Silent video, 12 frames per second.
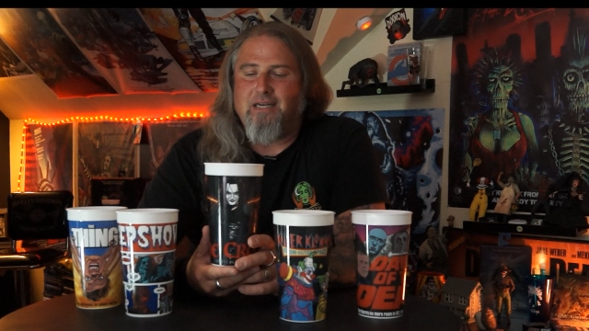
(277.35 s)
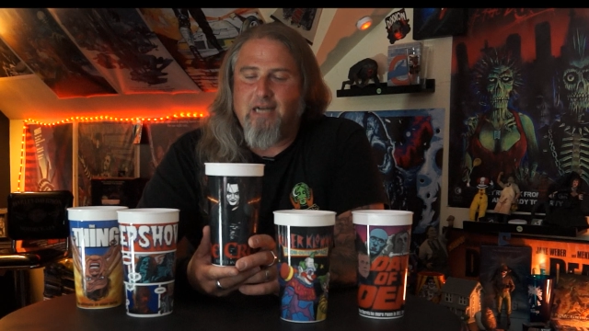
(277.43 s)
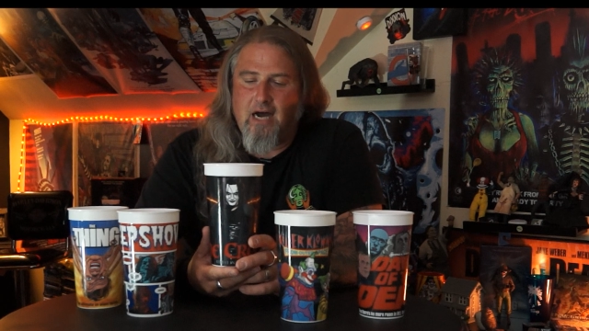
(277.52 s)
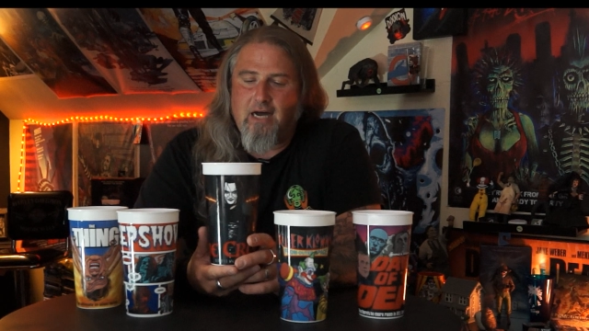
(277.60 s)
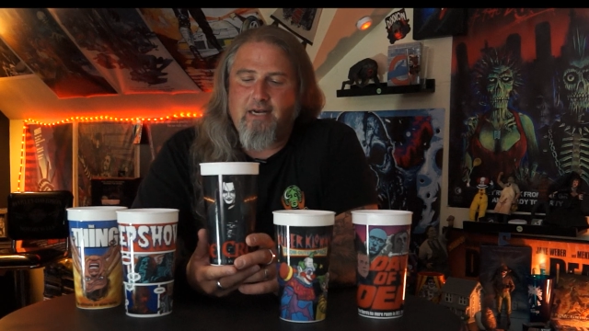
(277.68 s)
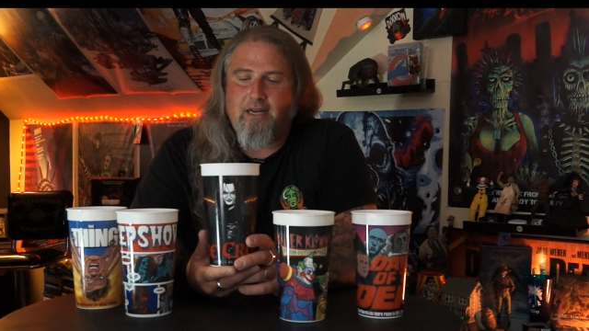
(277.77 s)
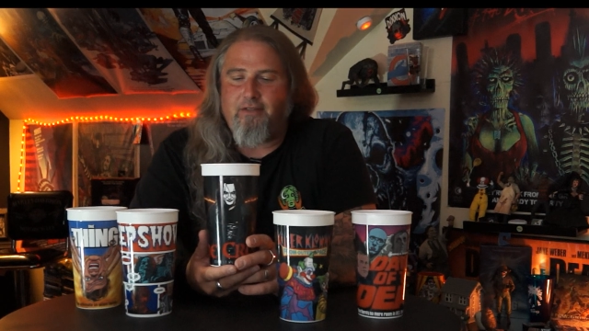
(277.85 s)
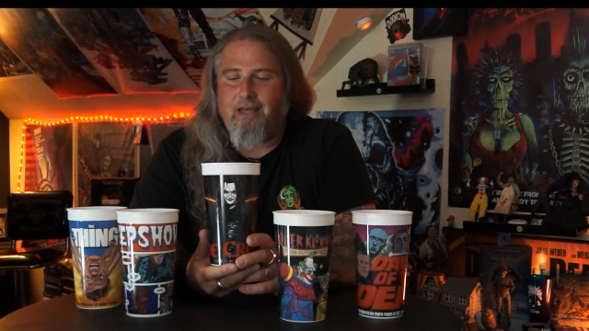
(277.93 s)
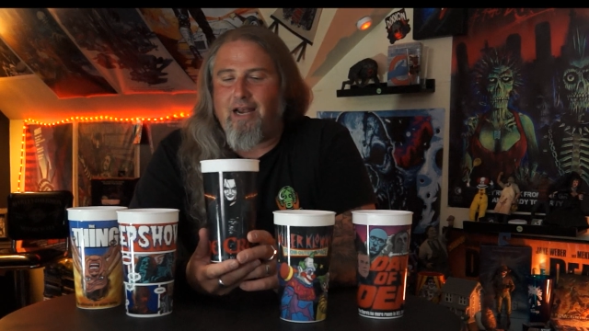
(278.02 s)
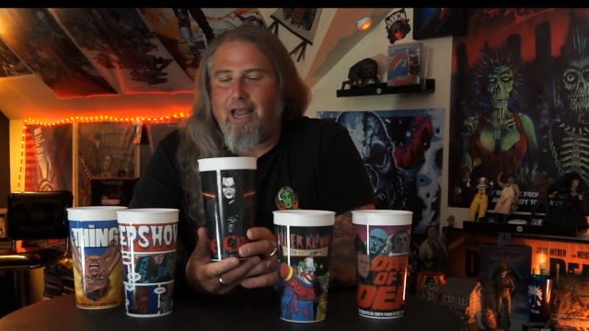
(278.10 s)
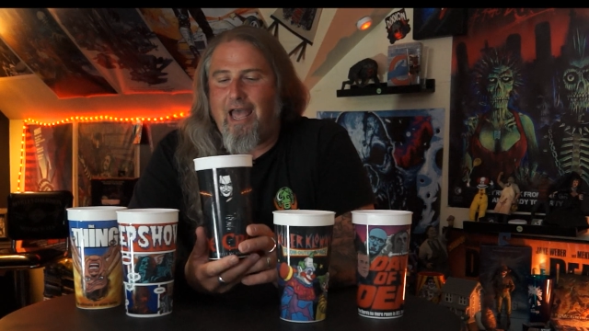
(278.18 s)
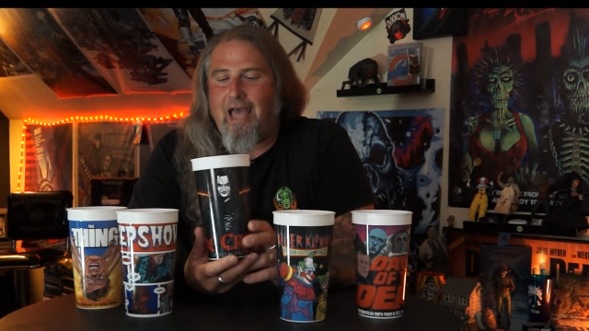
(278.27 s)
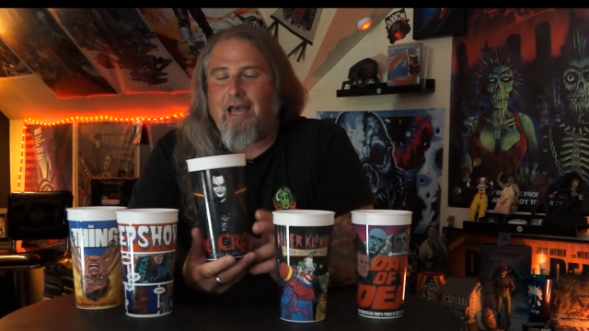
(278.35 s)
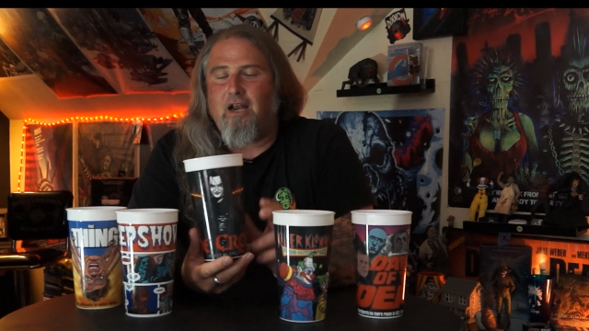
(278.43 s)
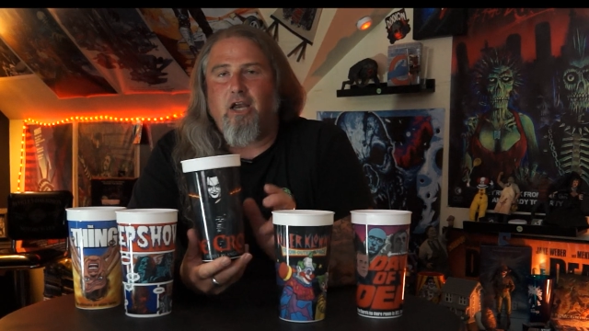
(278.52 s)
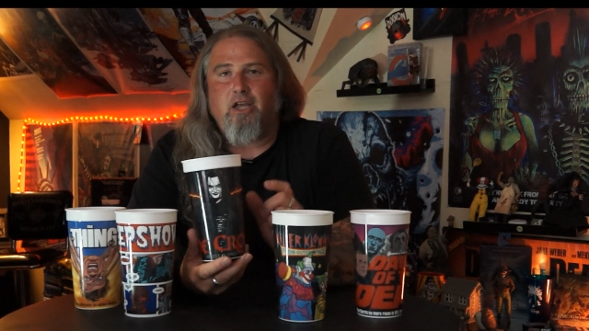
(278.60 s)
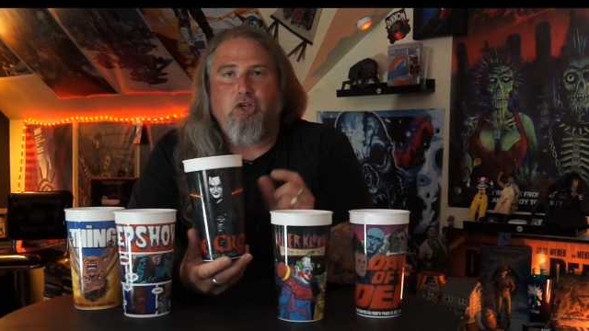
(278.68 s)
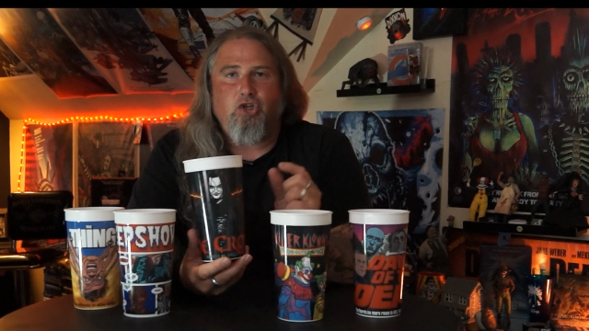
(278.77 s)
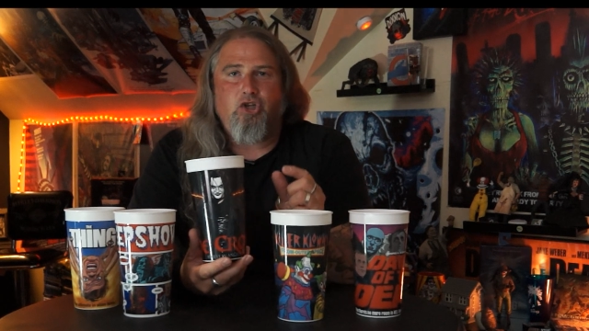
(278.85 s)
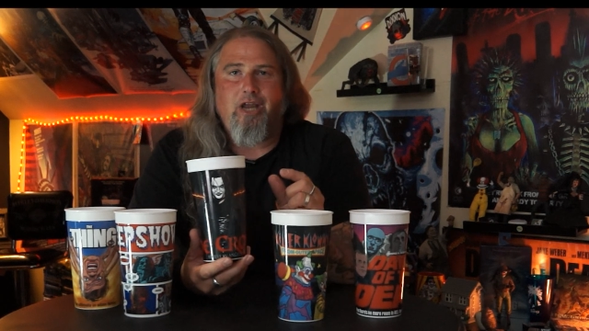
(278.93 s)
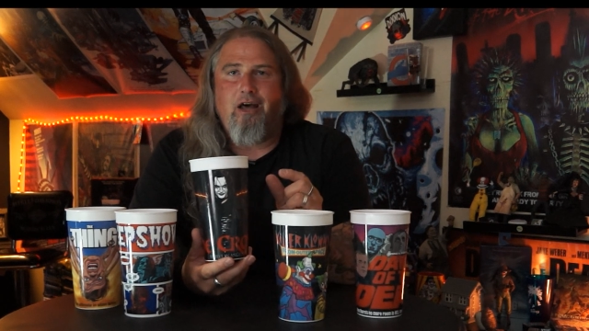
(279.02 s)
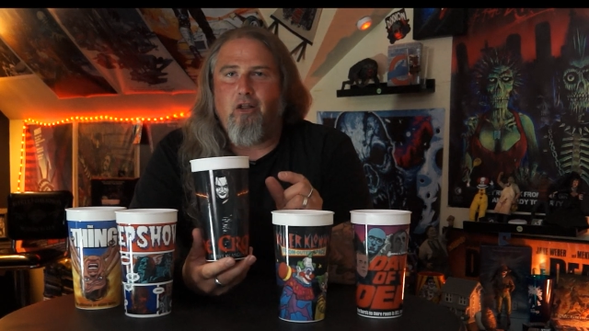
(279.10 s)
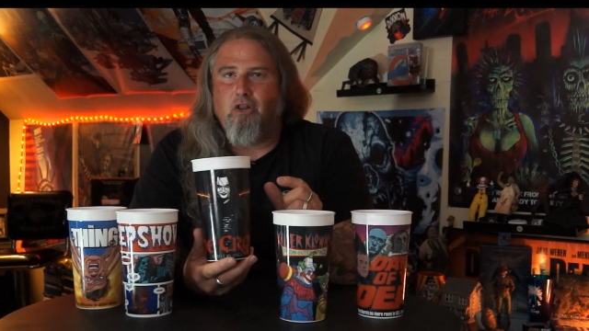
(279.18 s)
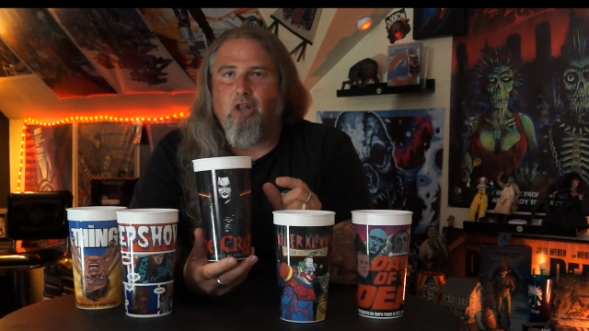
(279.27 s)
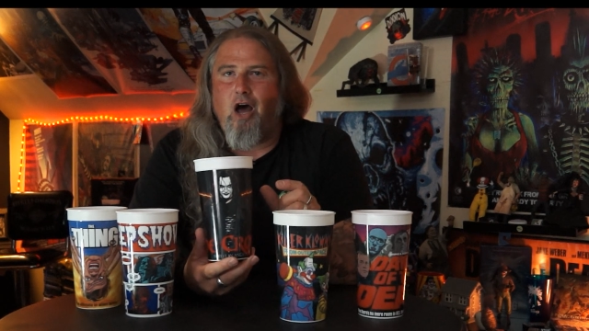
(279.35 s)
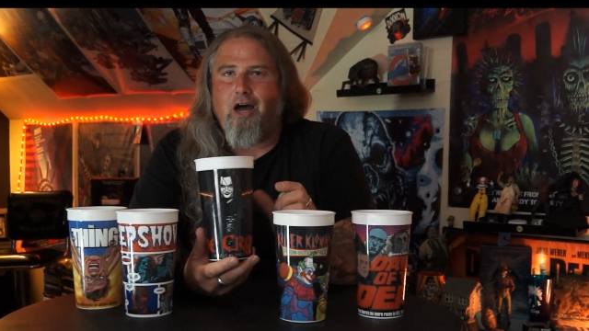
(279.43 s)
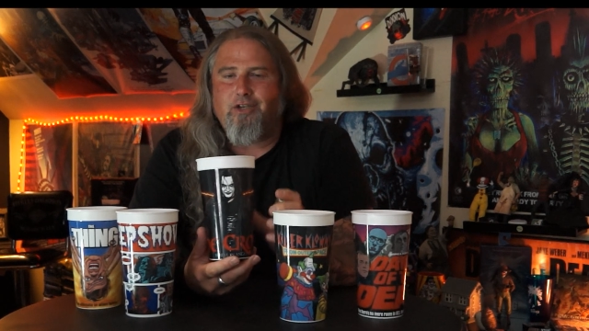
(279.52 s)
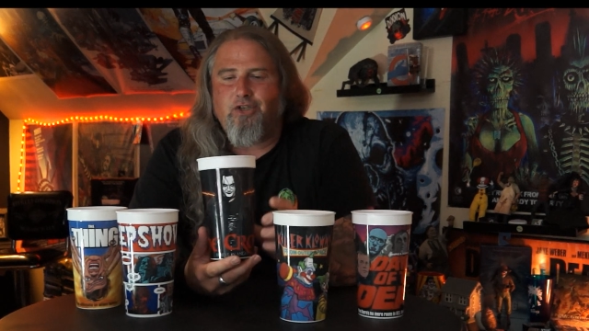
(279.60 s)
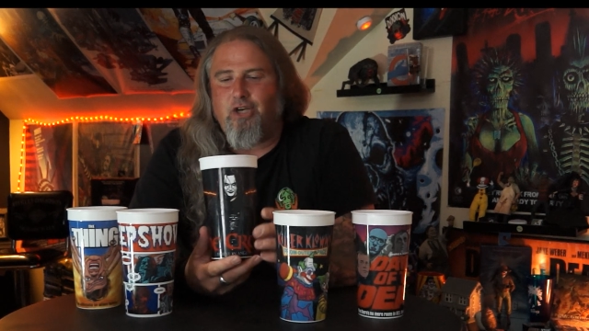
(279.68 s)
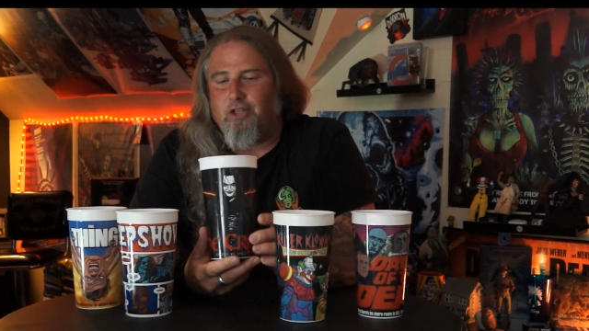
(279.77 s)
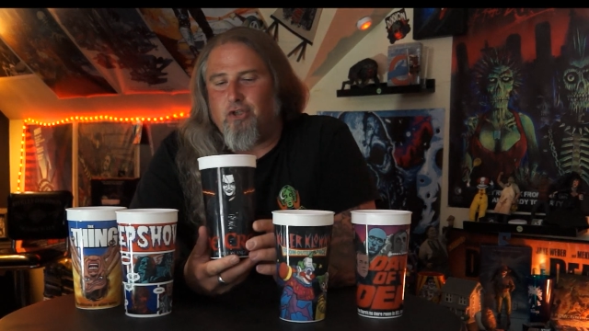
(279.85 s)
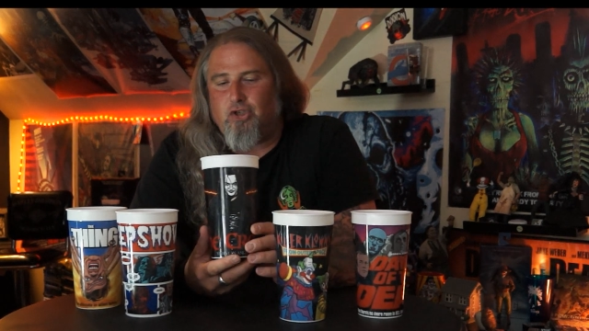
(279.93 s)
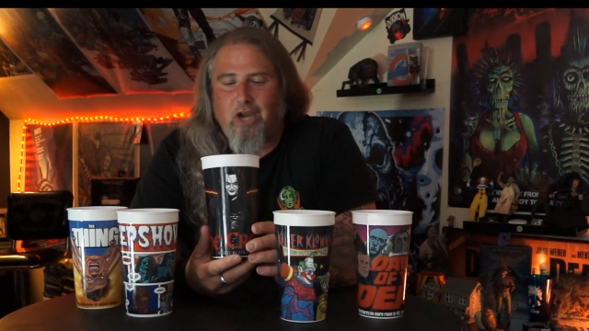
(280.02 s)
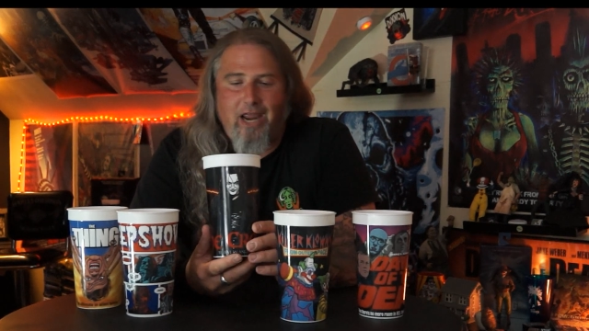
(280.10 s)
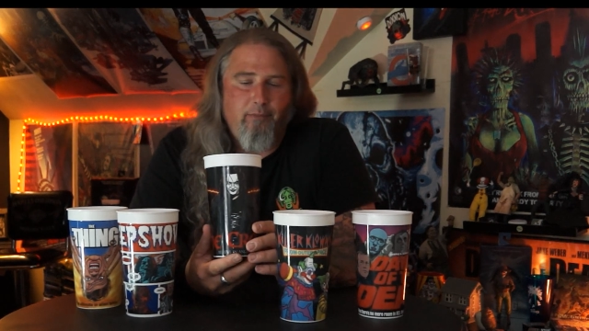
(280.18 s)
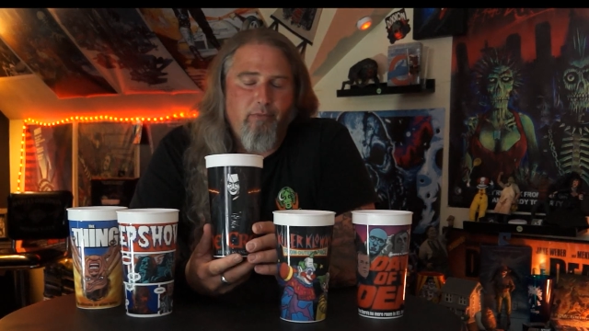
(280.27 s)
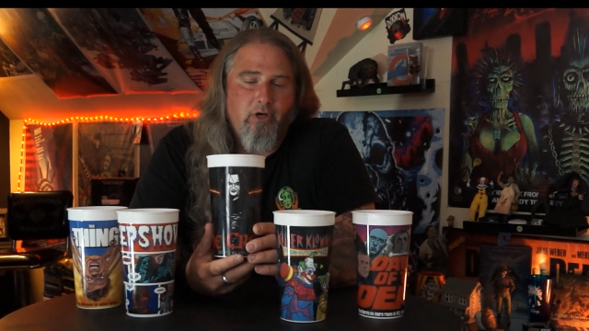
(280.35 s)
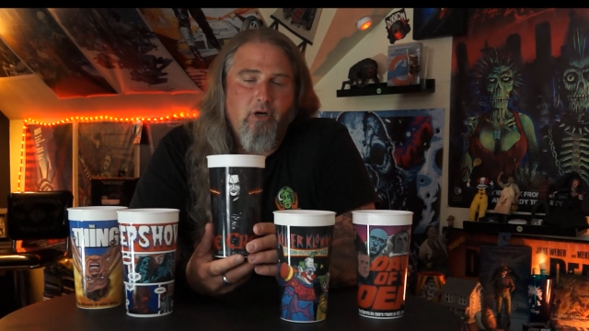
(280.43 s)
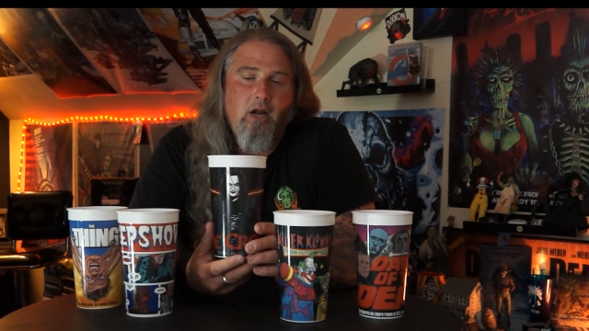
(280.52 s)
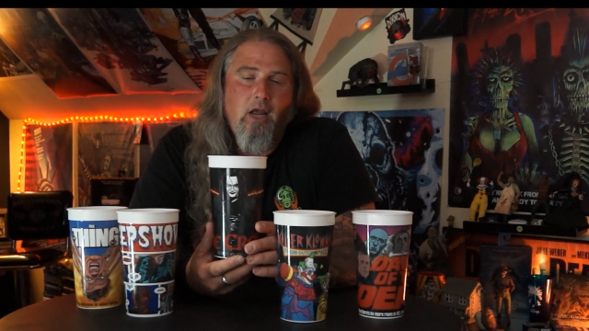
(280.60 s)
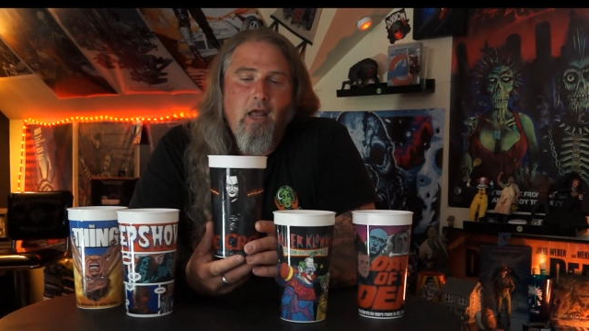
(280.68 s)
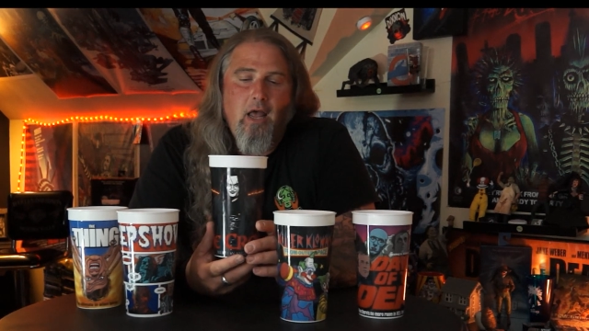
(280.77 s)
gun that had a shell lodged in the chamber.